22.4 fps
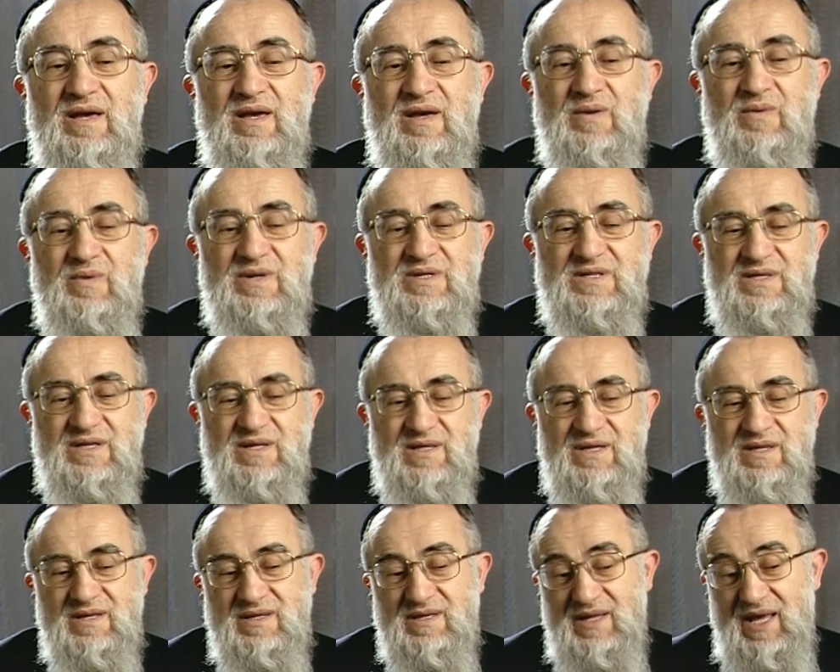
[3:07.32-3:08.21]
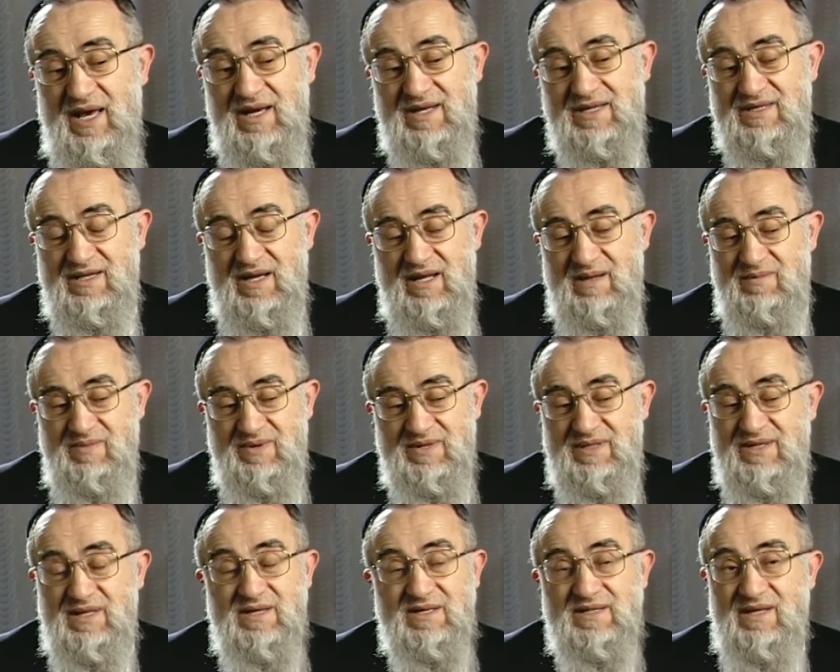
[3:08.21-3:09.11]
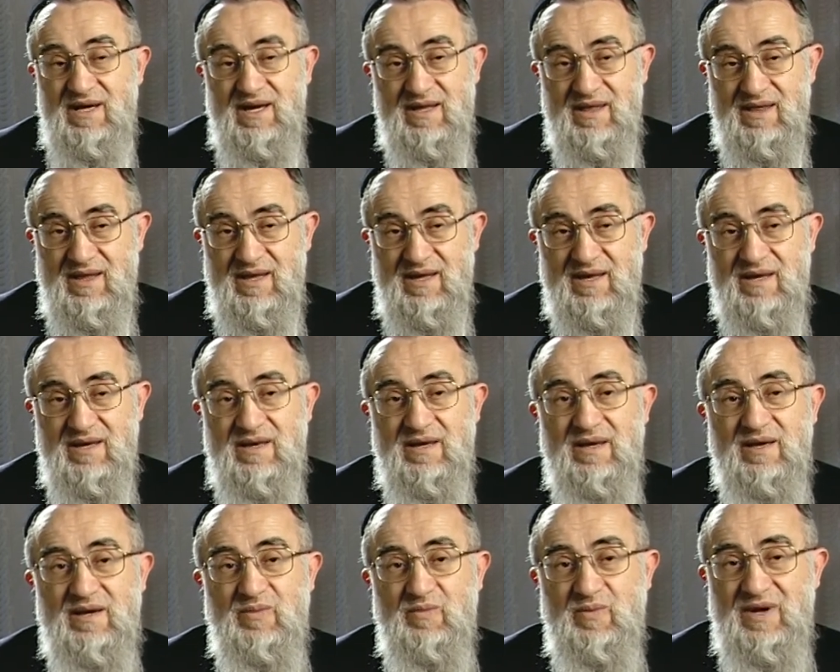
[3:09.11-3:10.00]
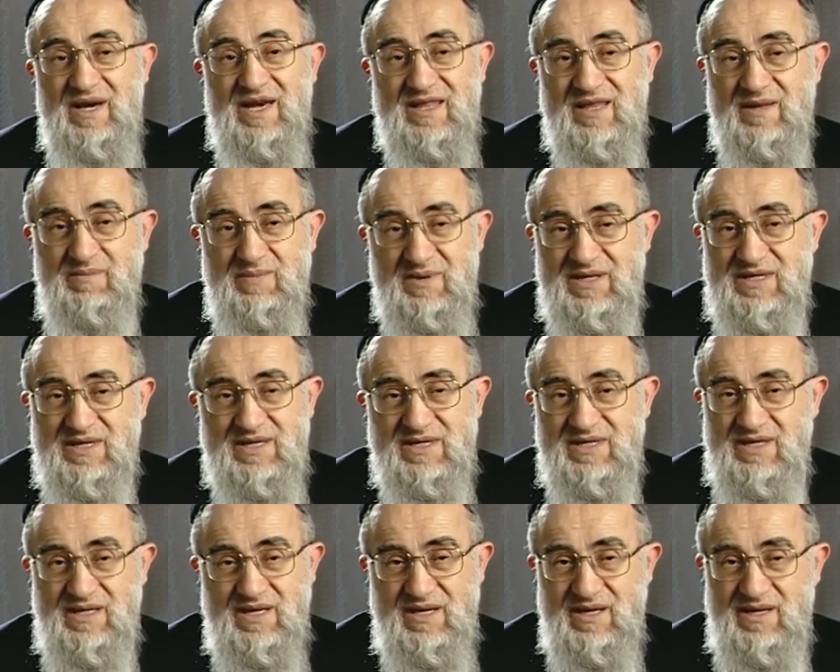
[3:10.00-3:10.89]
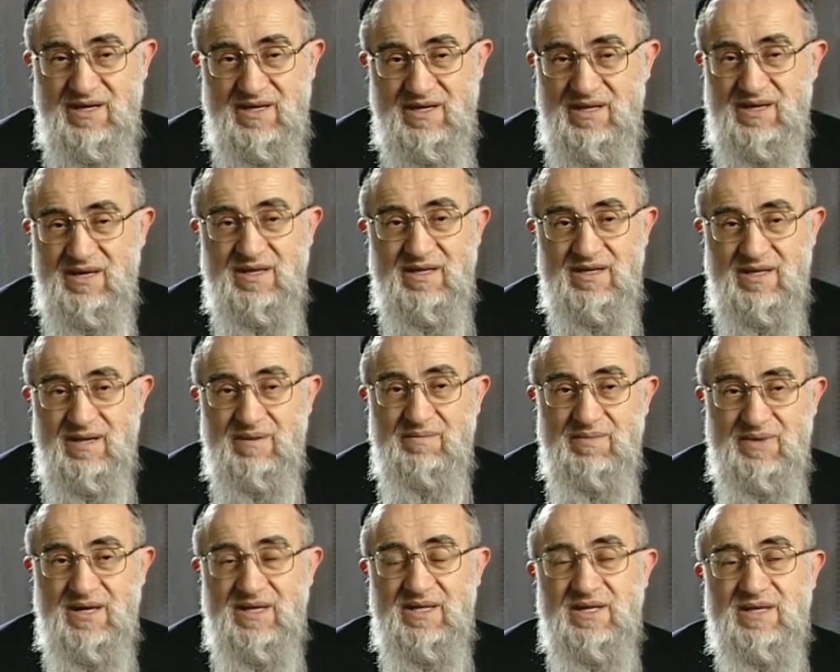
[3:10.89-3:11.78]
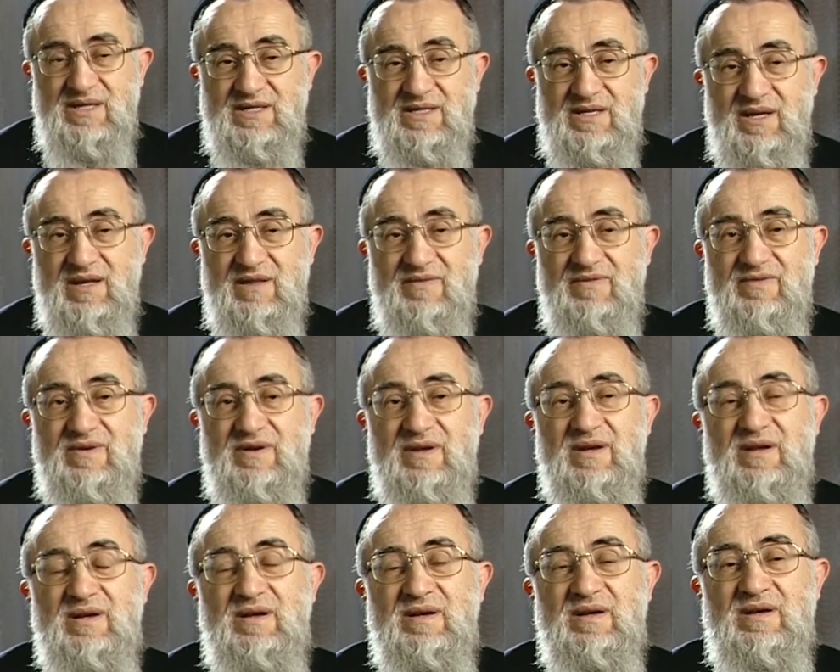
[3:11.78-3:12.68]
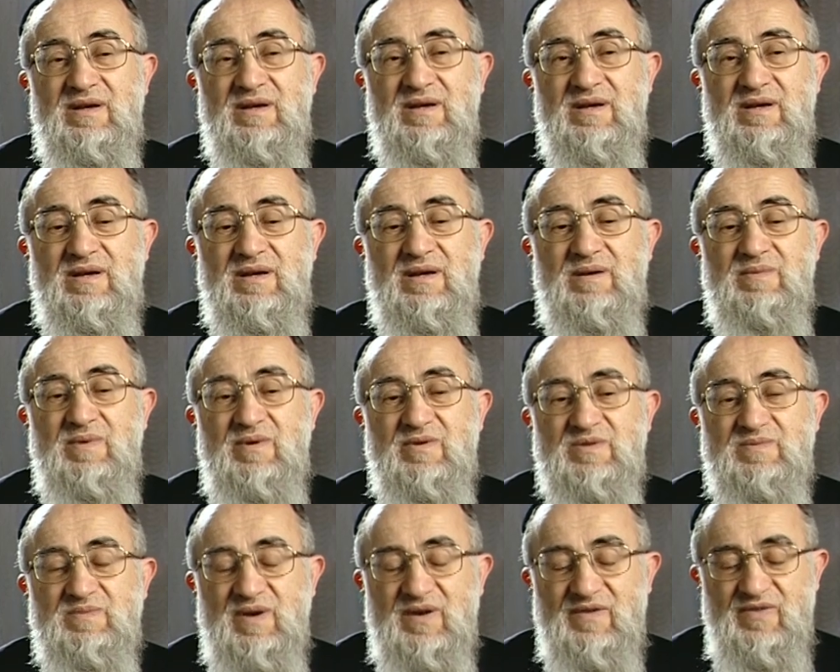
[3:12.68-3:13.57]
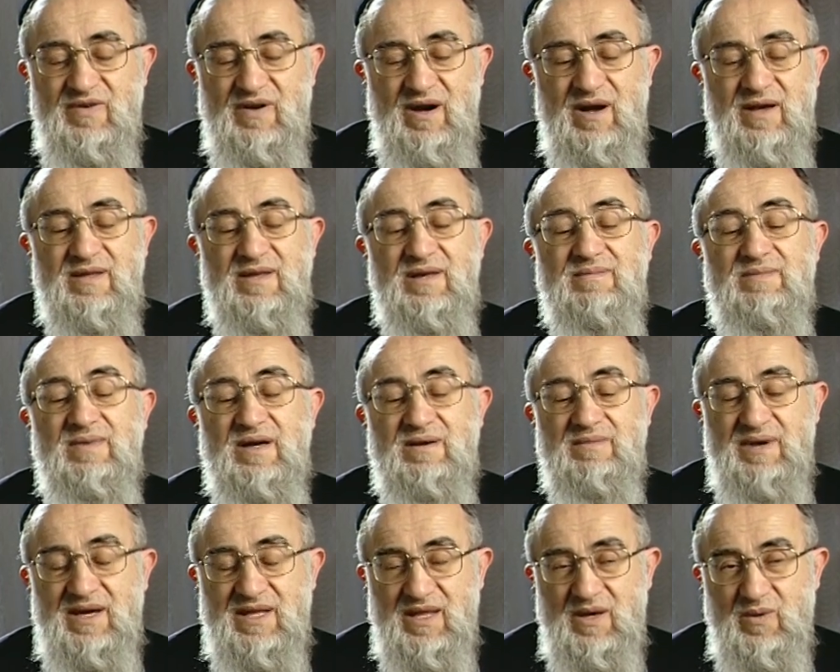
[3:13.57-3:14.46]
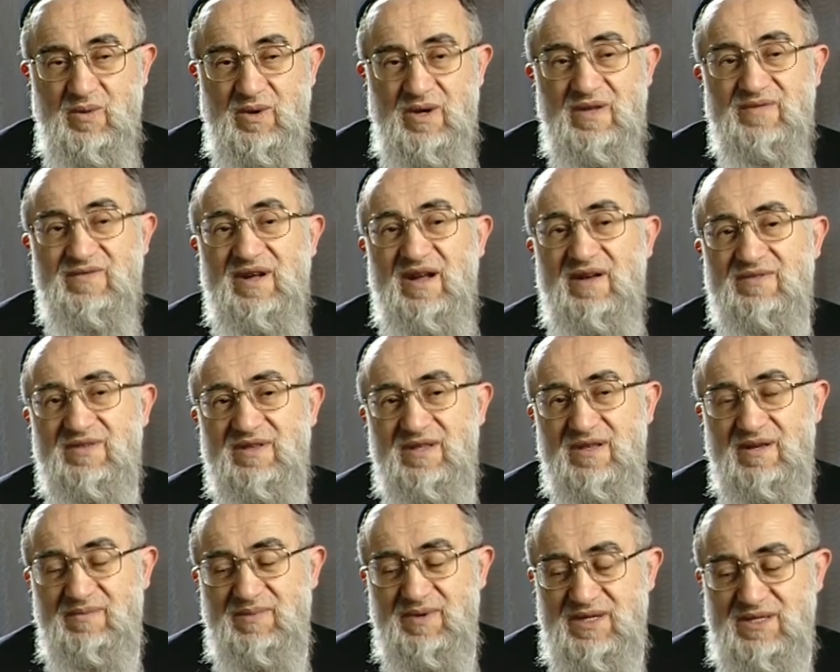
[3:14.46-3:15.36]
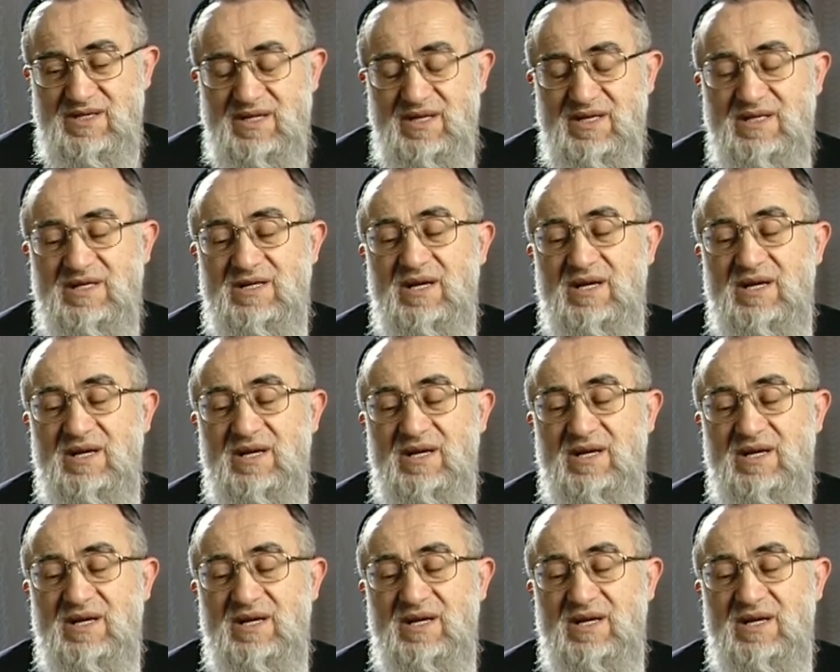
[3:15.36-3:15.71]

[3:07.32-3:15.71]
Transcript: he was in textile business i think we had a business uh, in Dęblin itself both my father and my mother were involved in the business